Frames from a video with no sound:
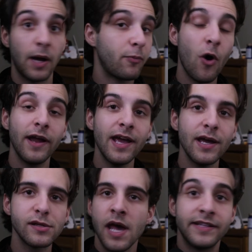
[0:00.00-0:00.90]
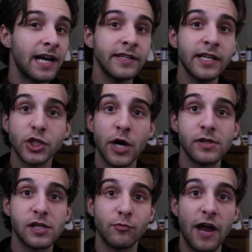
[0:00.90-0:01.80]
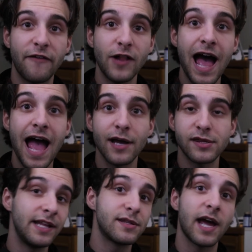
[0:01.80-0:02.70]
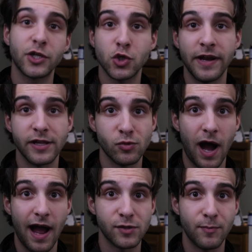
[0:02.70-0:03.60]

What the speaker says: My point is, Tengen's showing some red flags and he's got to treat his wives